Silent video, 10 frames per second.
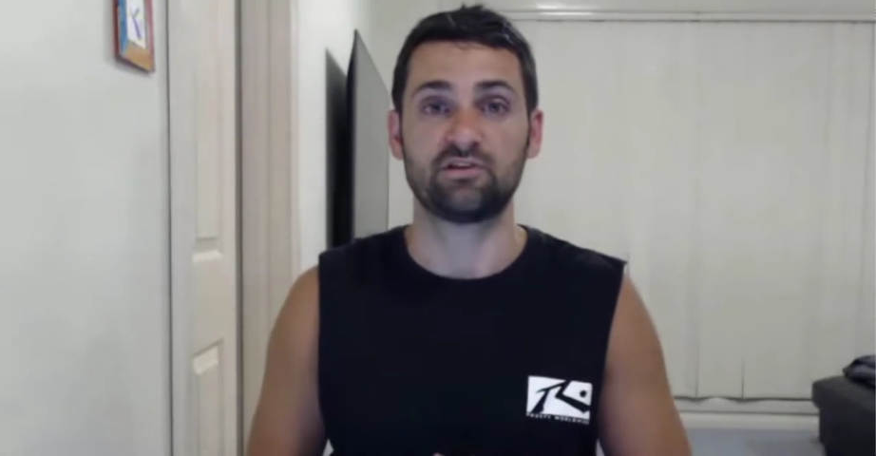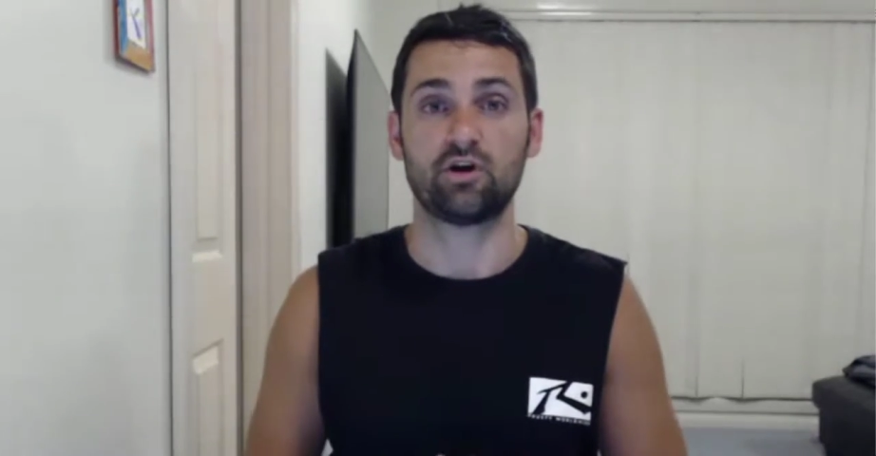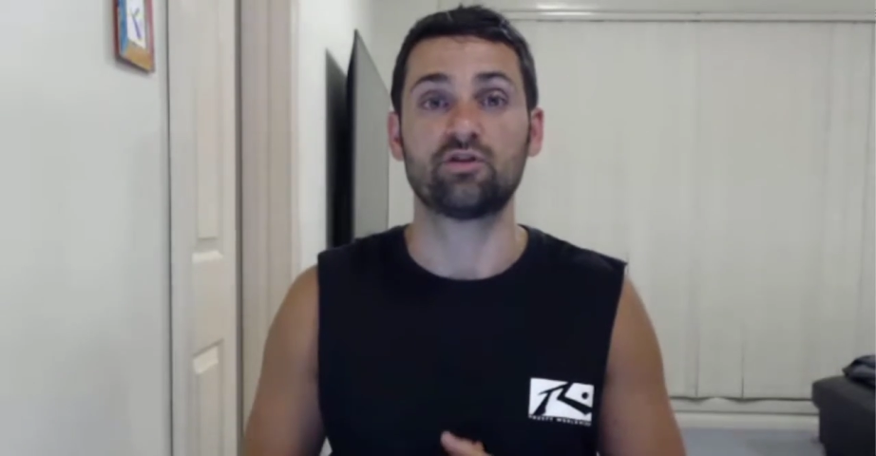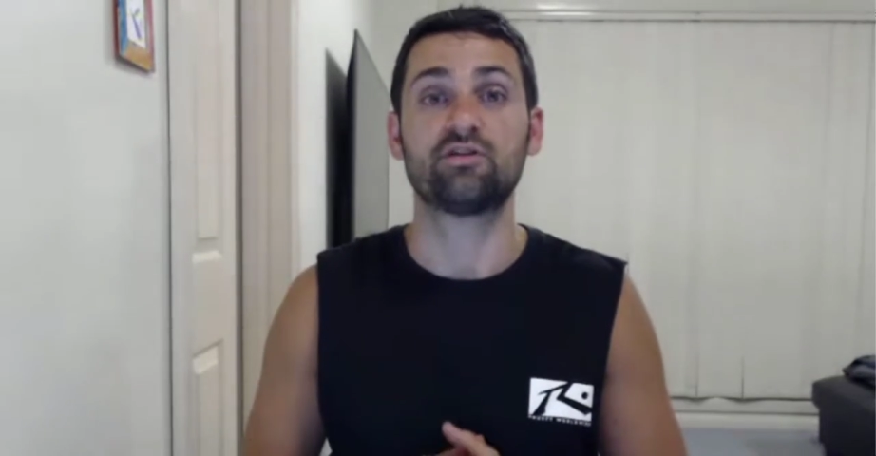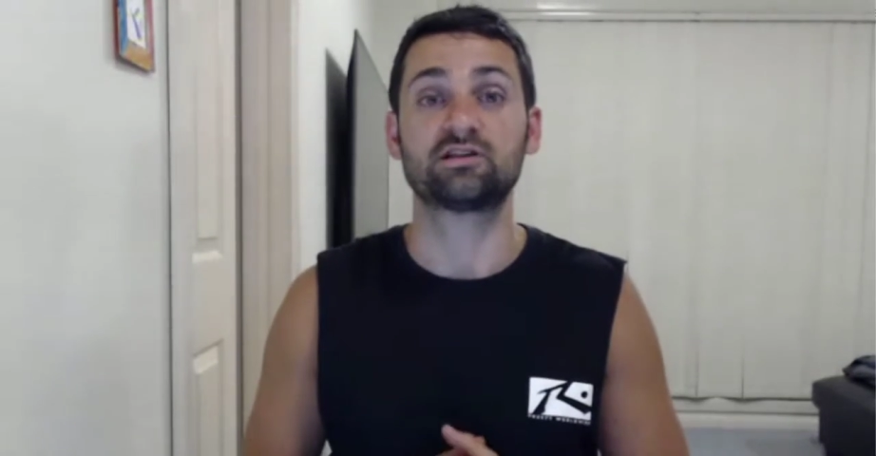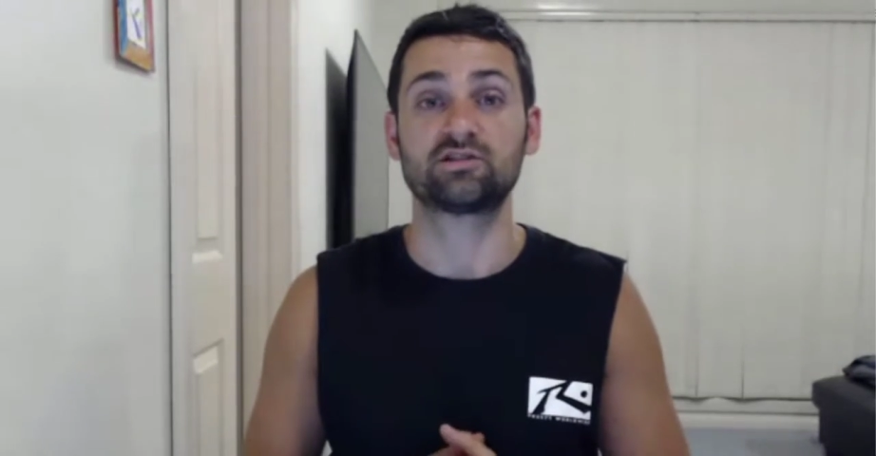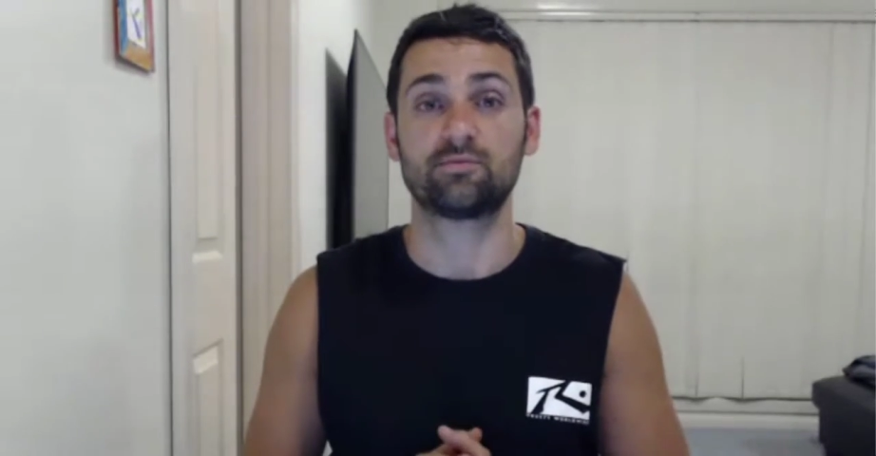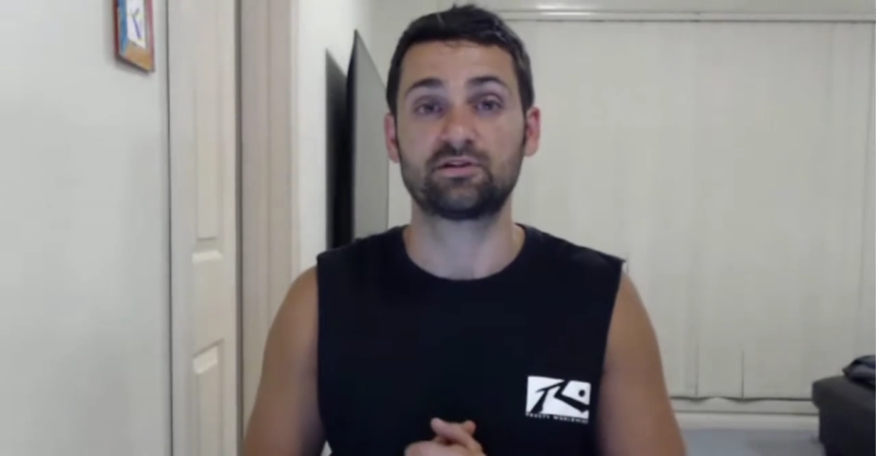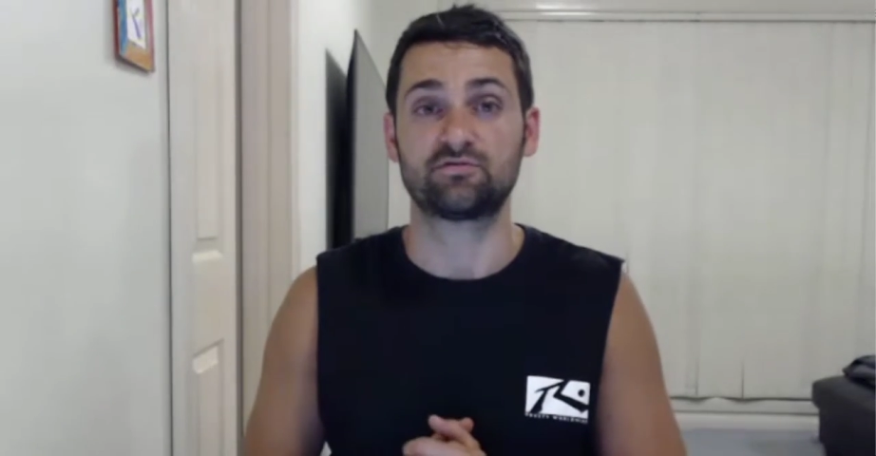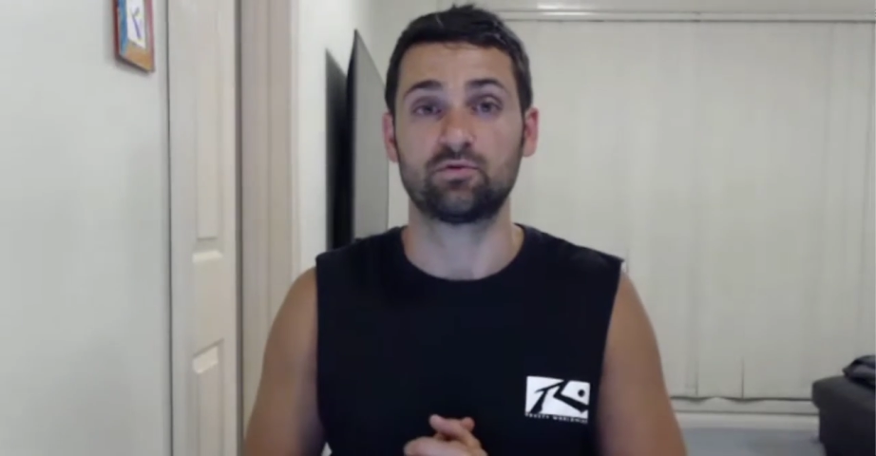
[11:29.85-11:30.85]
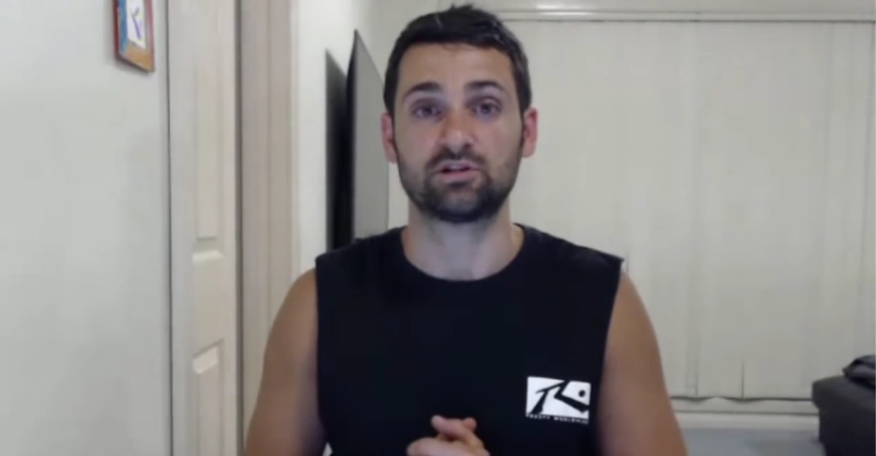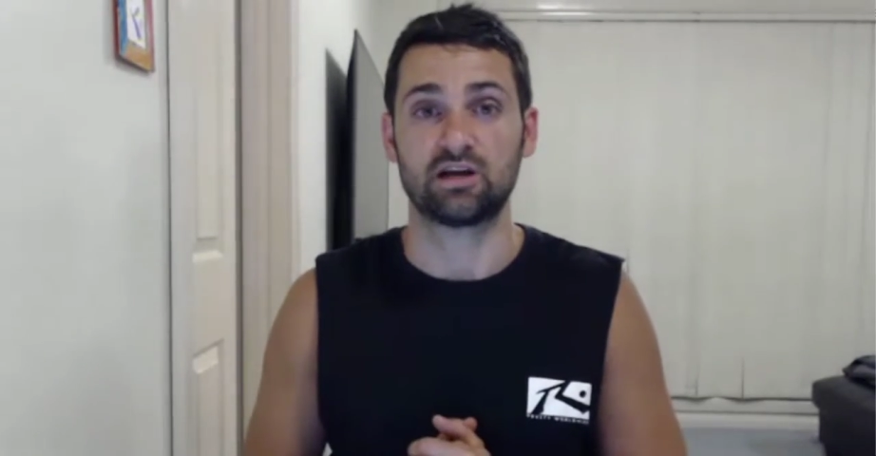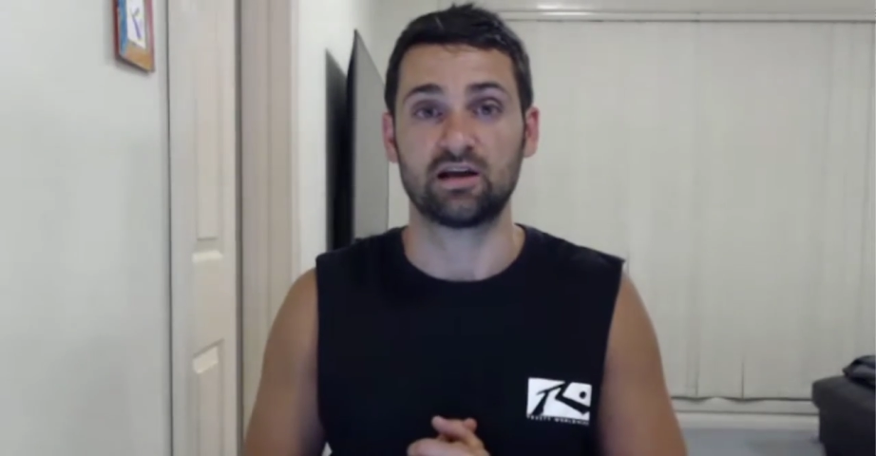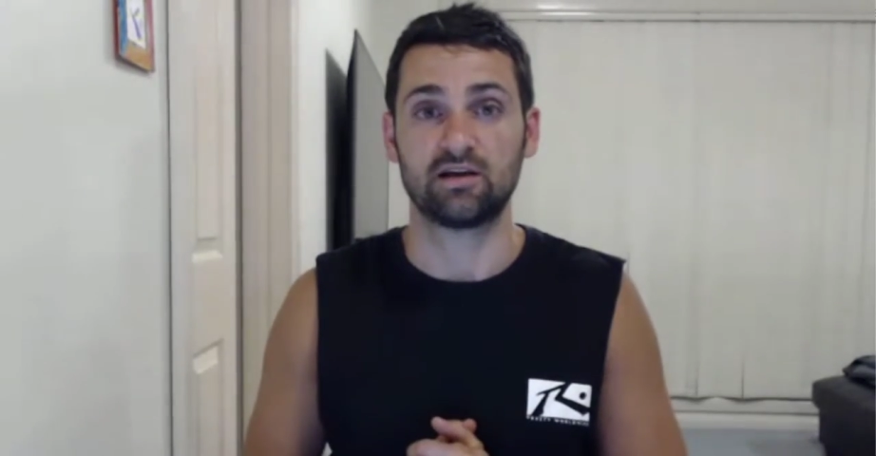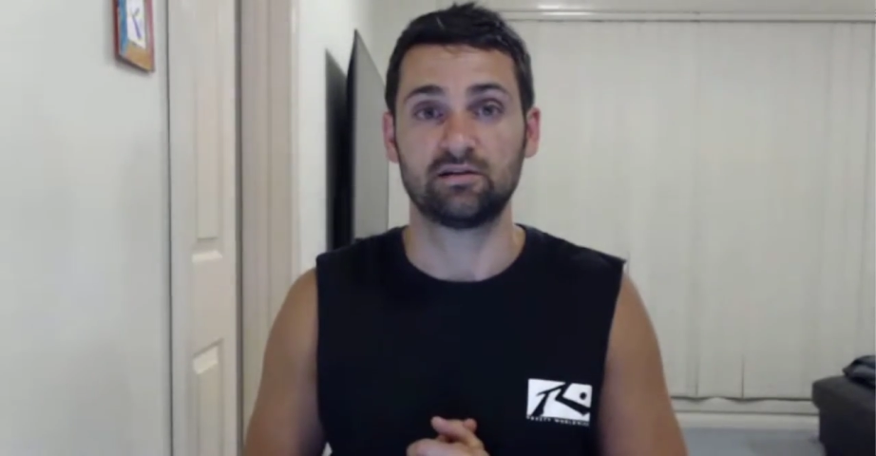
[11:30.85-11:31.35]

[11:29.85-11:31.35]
video. Thanks so much for watching.